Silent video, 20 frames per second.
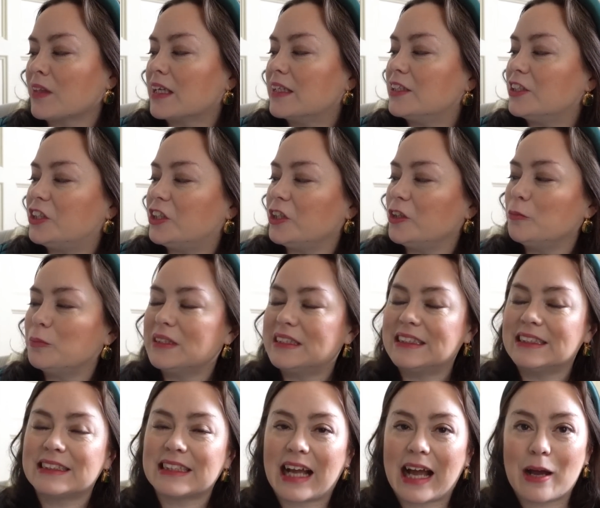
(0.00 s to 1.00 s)
The Two
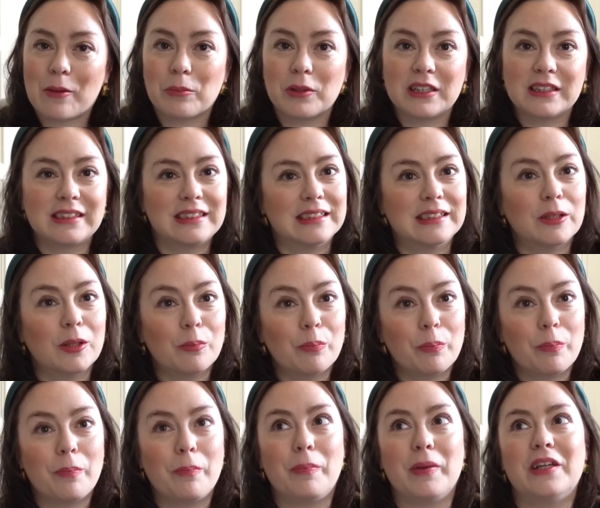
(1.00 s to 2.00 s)
Mrs. Abbotts is a
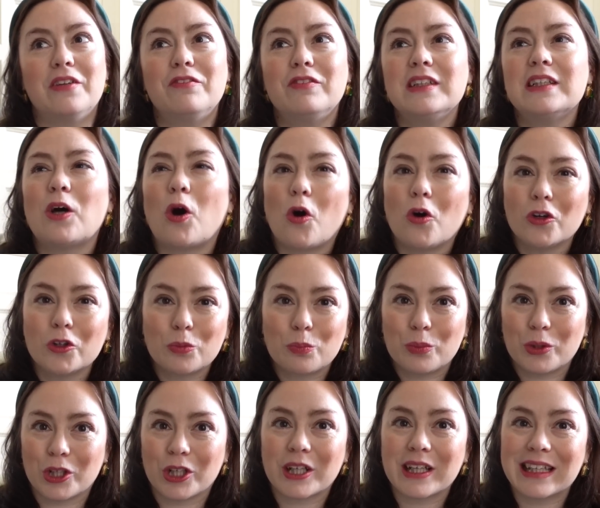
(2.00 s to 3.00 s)
bit of an odd
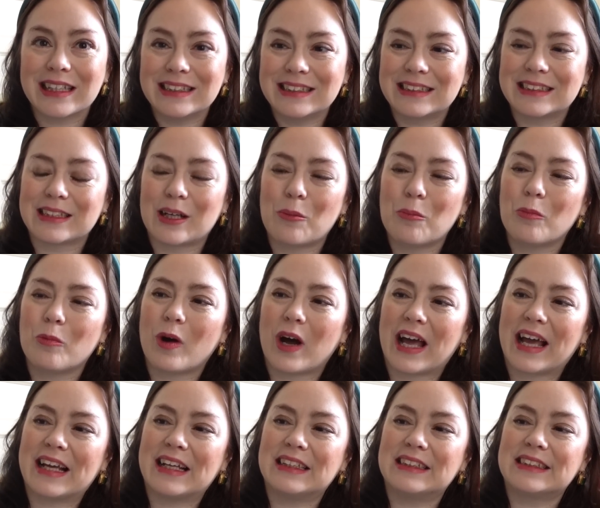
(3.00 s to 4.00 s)
book in some
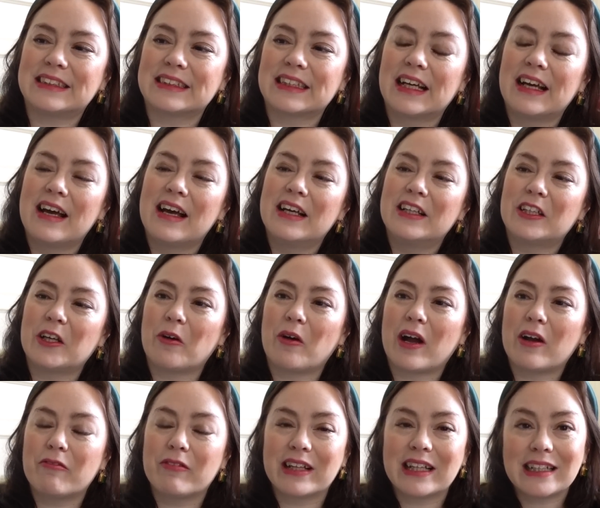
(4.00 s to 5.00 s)
ways, though
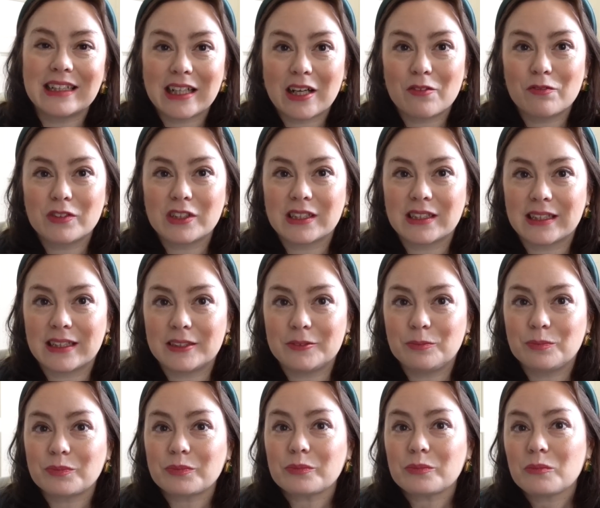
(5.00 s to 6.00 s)
I really loved
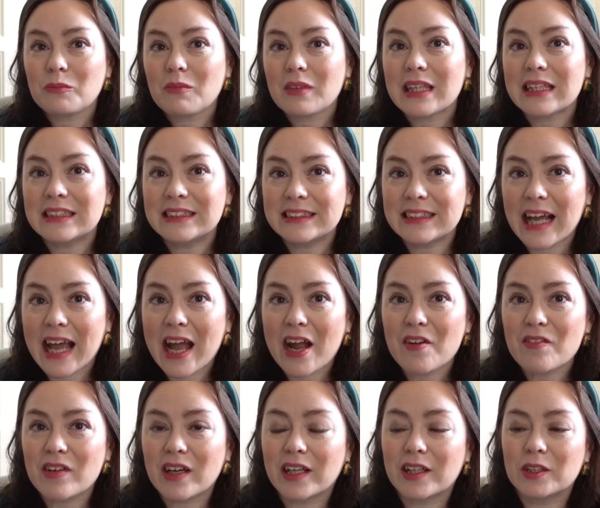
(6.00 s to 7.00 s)
that
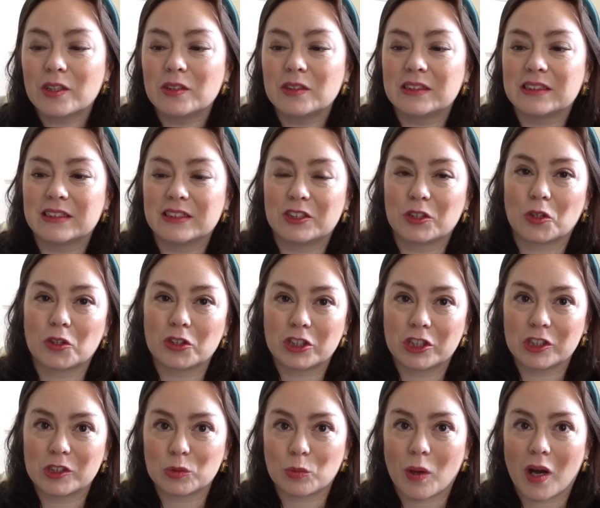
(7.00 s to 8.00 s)
Sarah, who's the
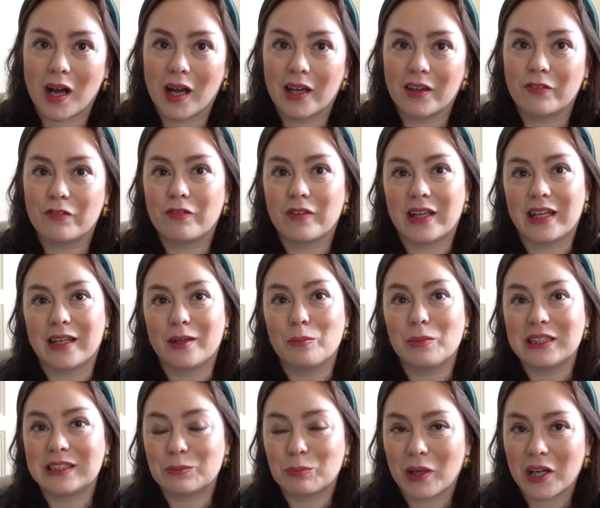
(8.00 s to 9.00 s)
doctor's wife in
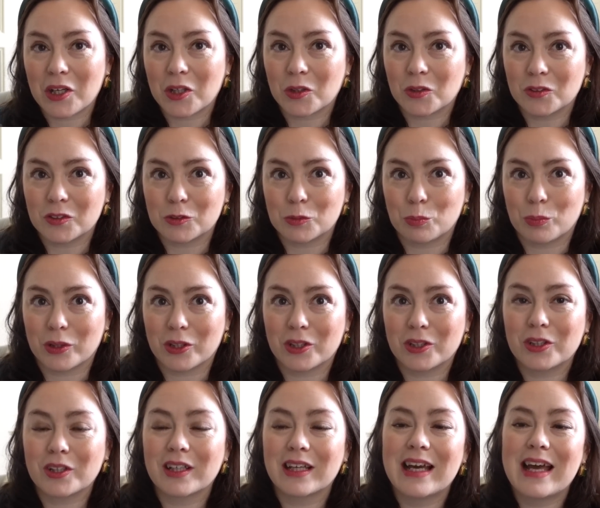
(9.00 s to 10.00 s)
Miss Bunkle's
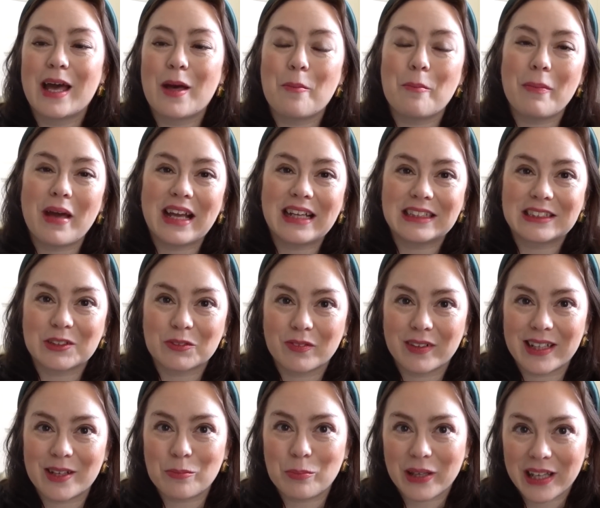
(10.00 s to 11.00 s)
book, makes a
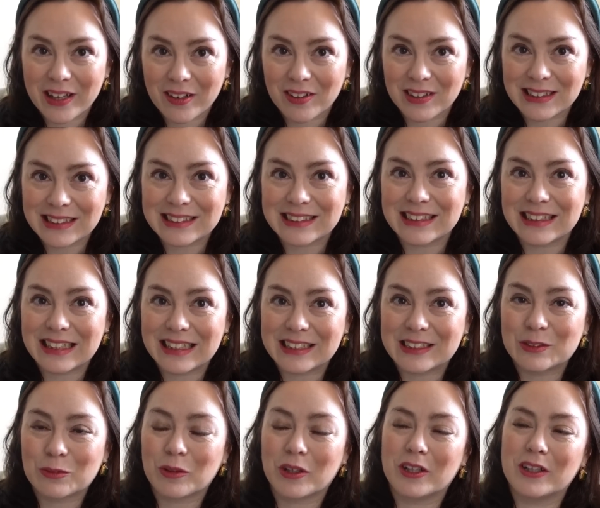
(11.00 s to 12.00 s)
reappearance in
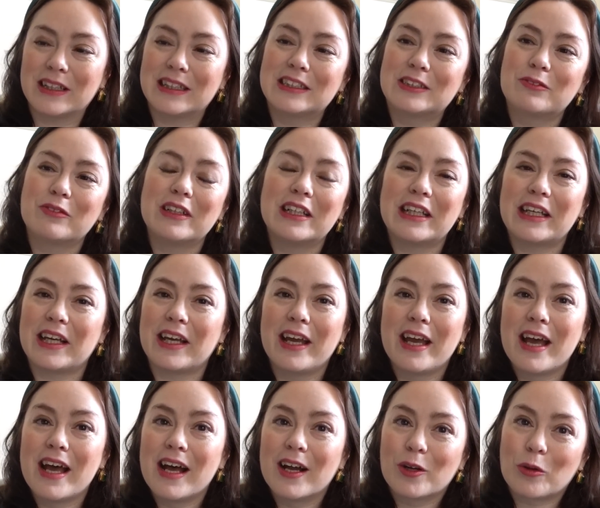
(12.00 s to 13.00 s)
this one. It's really
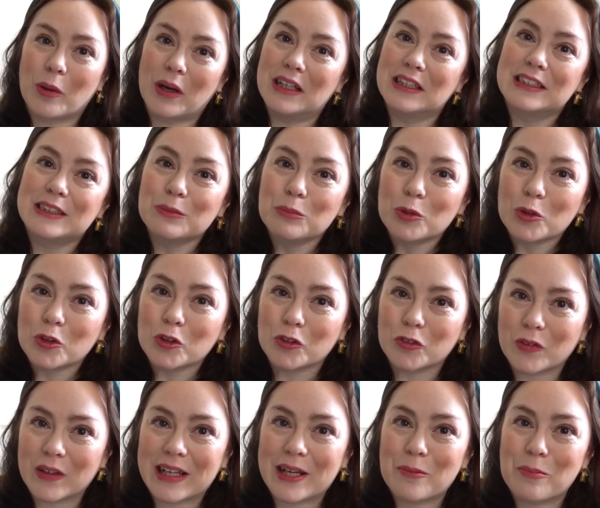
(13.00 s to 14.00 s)
quite a small
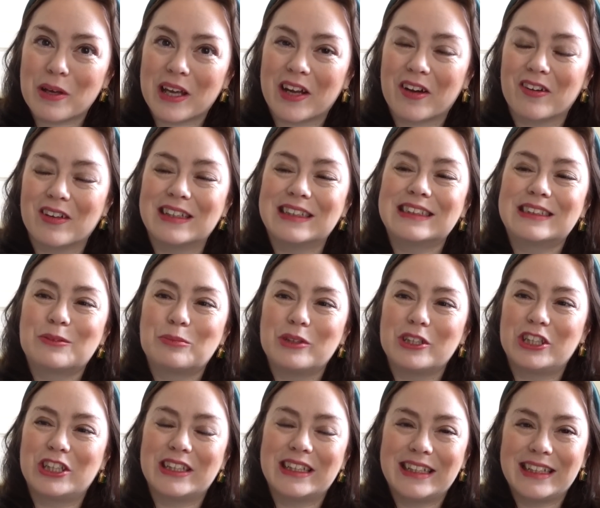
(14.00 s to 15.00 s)
reappearance, but
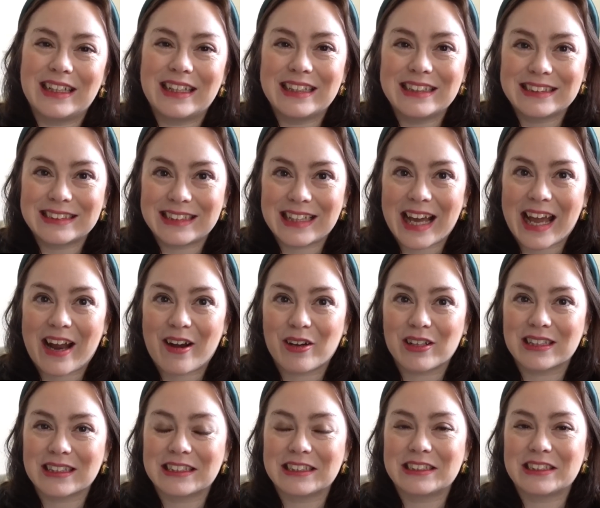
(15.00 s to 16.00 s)
she is there at
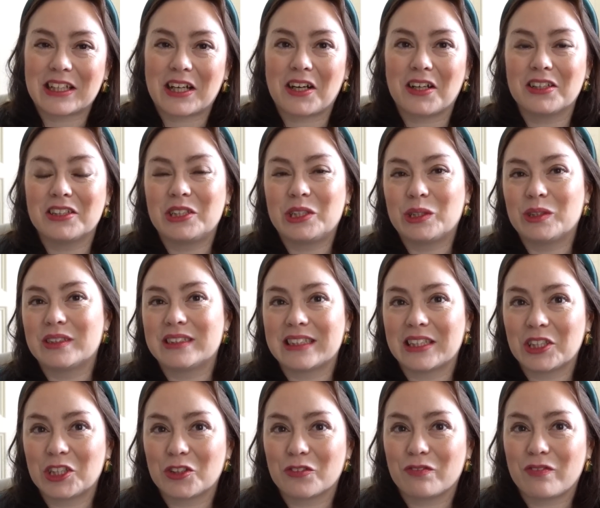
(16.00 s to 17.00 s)
the start and she's
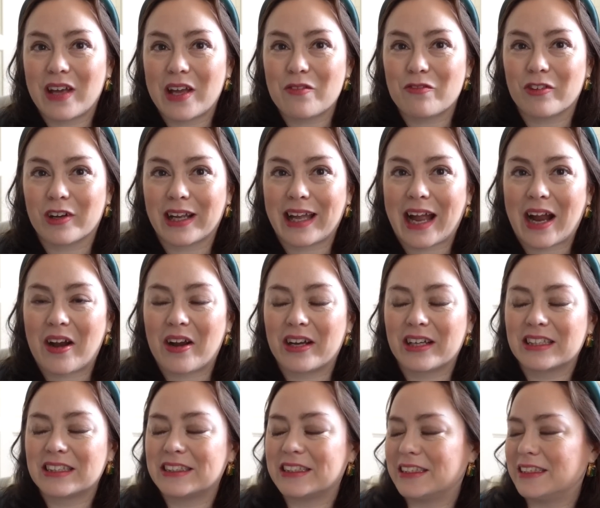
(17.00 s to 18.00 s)
such a favourite
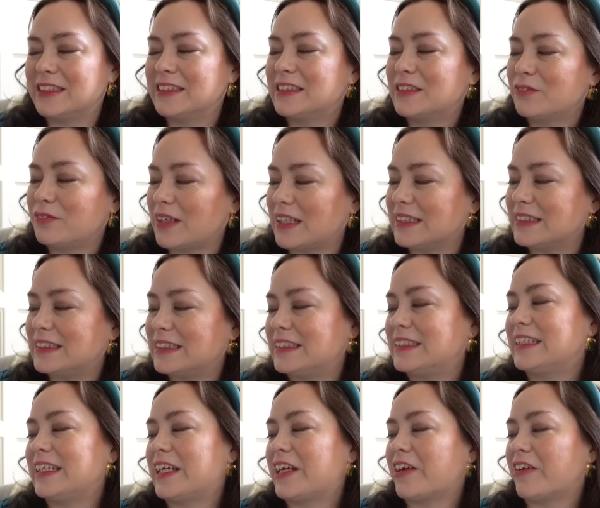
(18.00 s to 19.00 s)
character. It's fun to
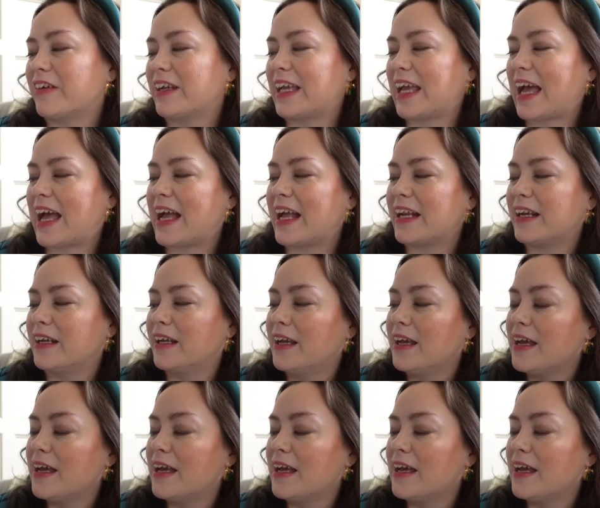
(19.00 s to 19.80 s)
see her again.